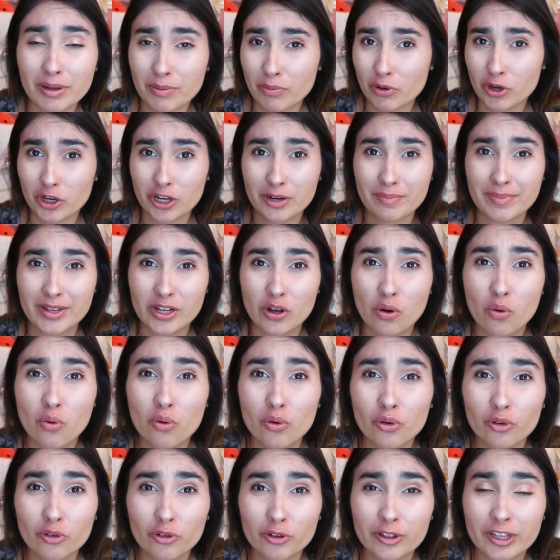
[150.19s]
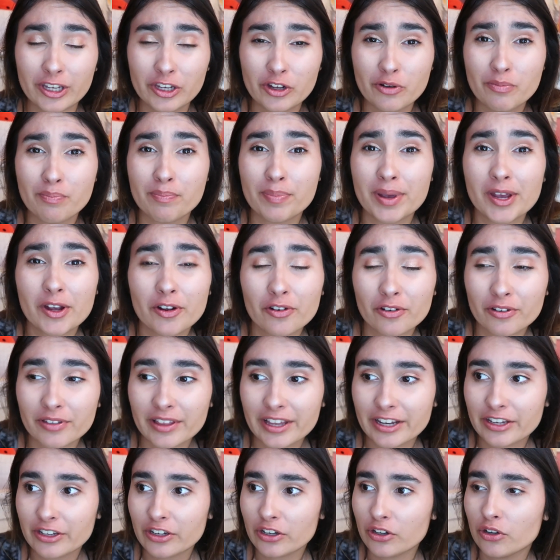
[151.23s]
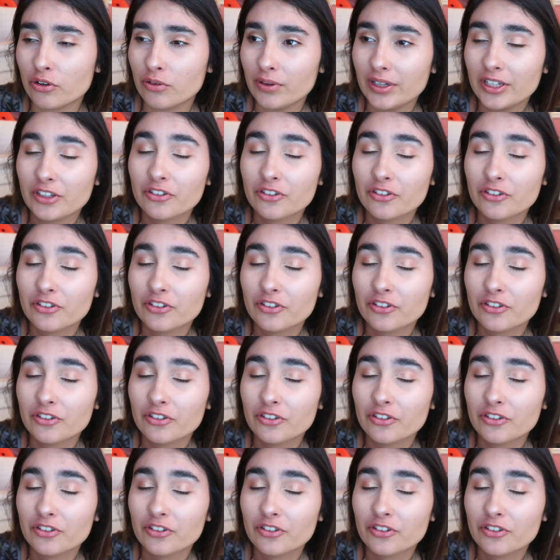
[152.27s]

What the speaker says: People are going to be older than you, bigger than you.